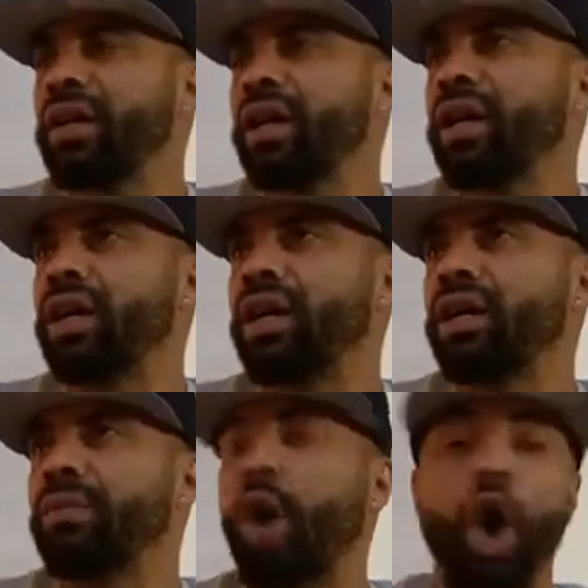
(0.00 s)

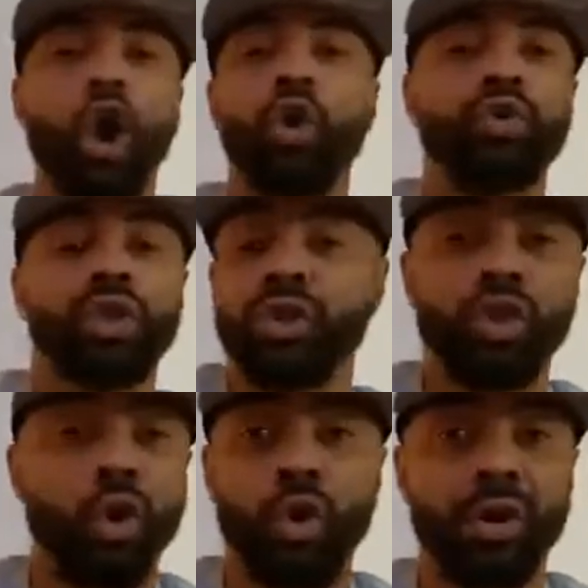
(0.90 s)
hold the
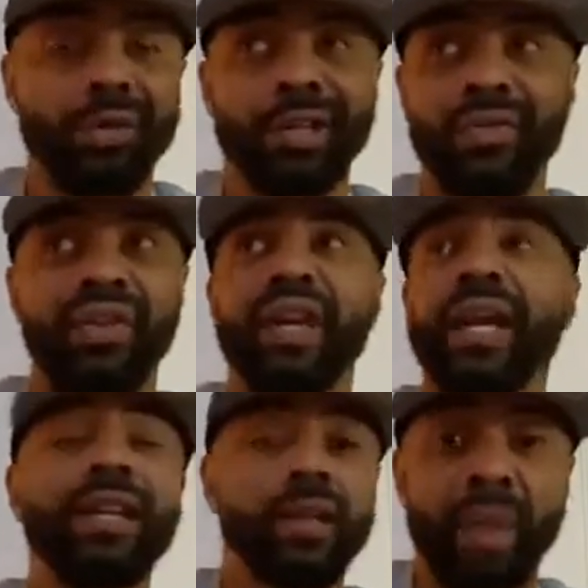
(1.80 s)
door for
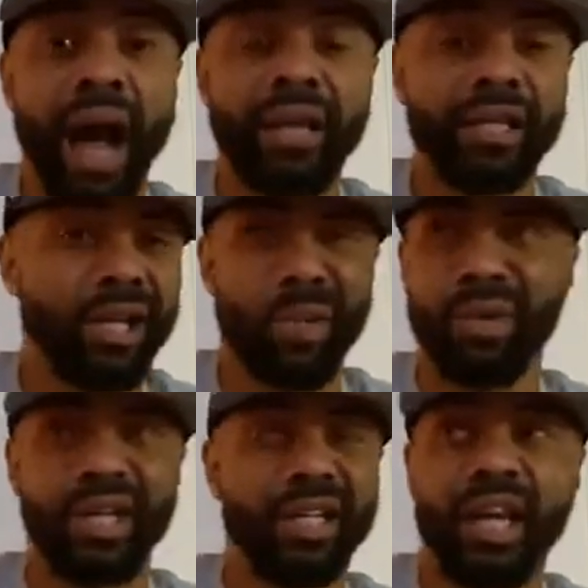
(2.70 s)
anybody,
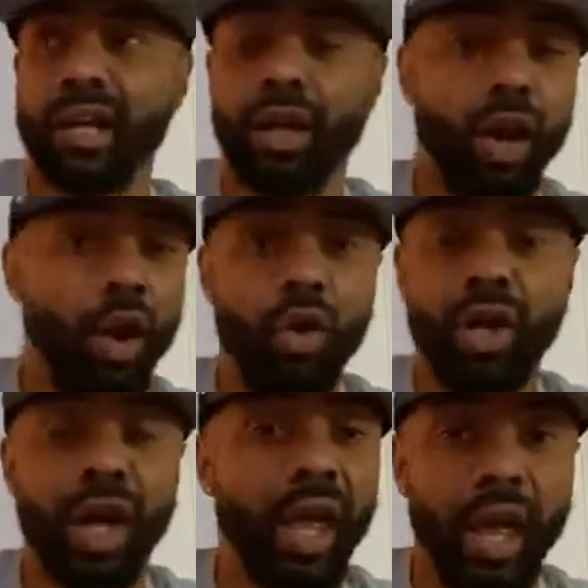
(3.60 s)
but let alone
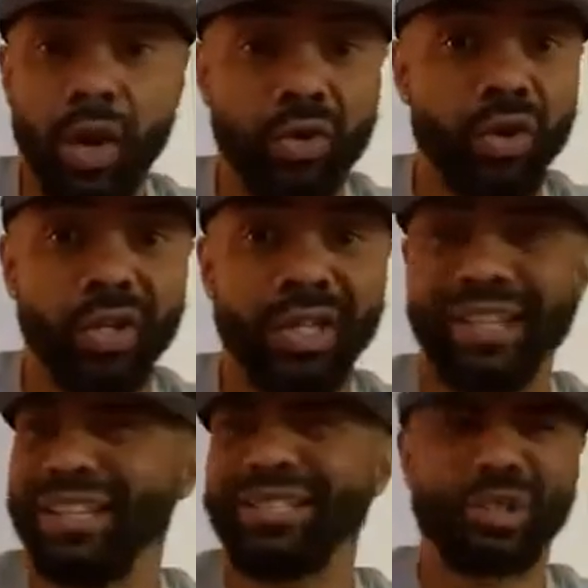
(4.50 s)
an
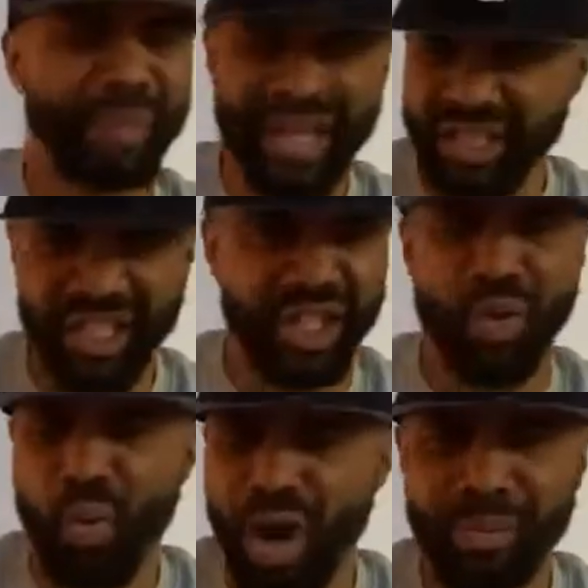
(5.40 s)
elderly, especially a
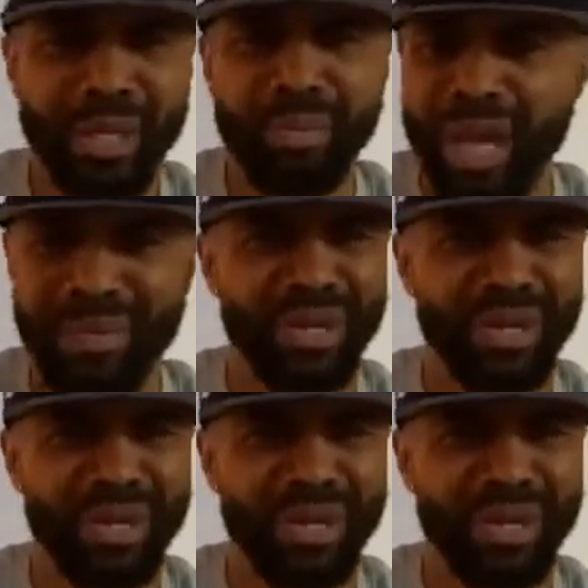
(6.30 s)
woman, man.